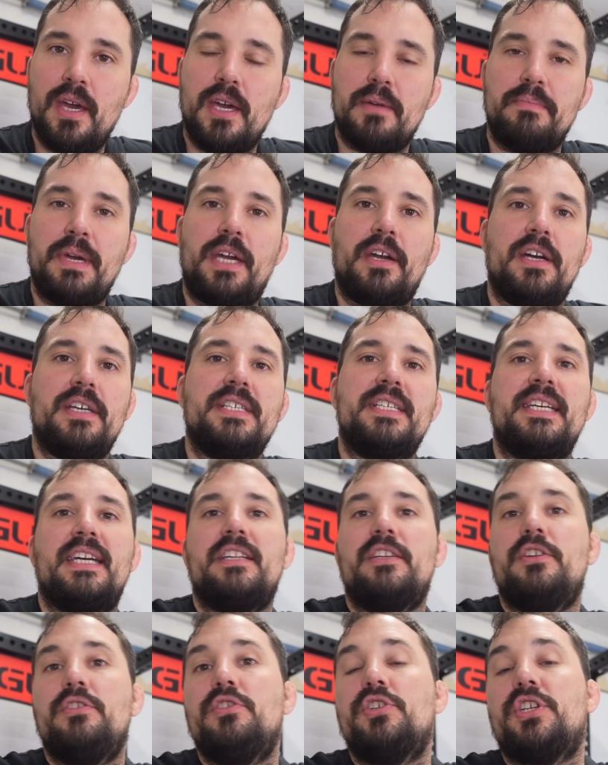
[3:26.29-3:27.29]
because
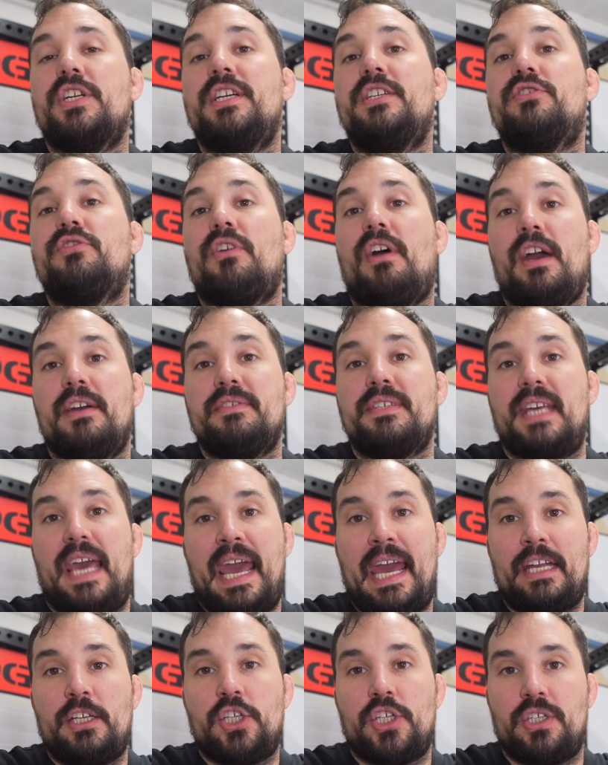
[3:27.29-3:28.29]
that usually drives
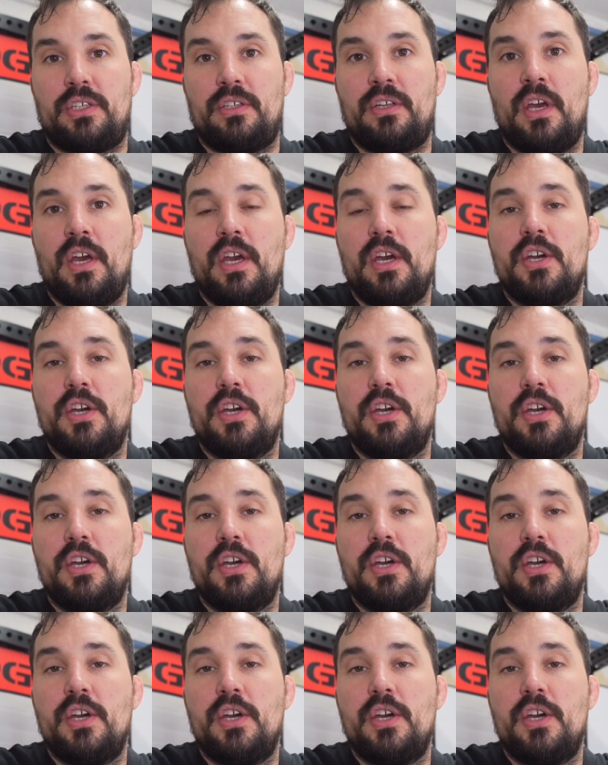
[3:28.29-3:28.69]
action.